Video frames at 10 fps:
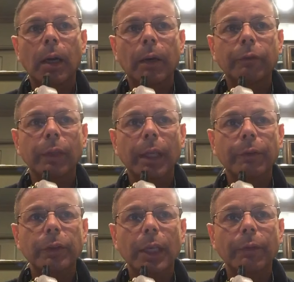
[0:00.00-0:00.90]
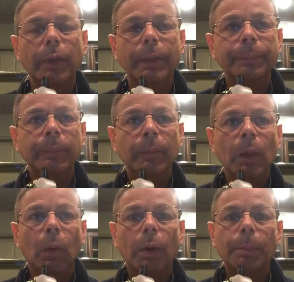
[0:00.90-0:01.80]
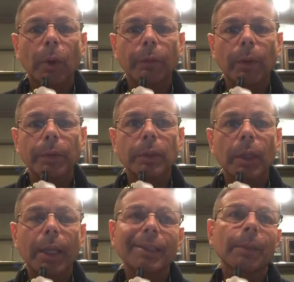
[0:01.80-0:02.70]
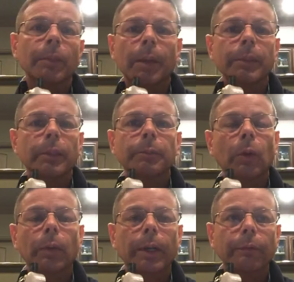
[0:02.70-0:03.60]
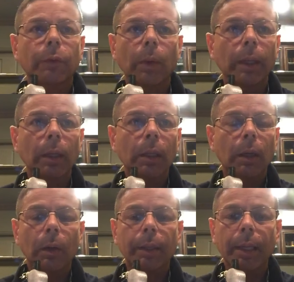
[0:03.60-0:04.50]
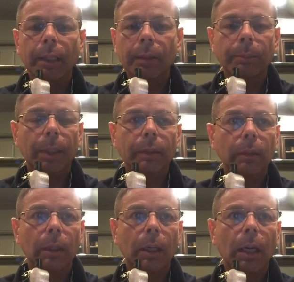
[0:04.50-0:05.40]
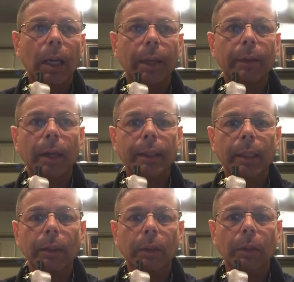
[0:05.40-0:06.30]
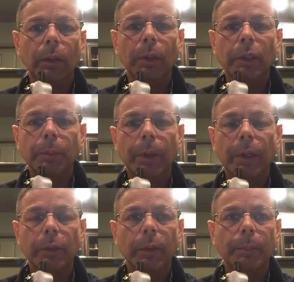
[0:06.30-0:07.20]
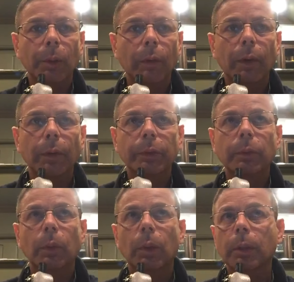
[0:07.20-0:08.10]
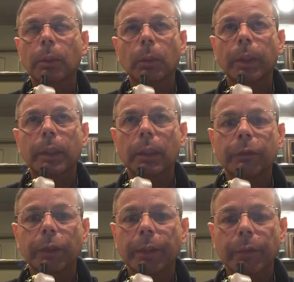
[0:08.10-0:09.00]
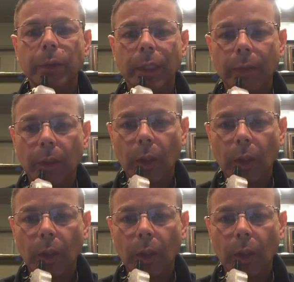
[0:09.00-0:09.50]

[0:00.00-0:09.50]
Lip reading: Flavor Saver or Provost, and sometimes I smoke right on foil. Okay, but I get a good experience with a Provost or with a Flavor Saver.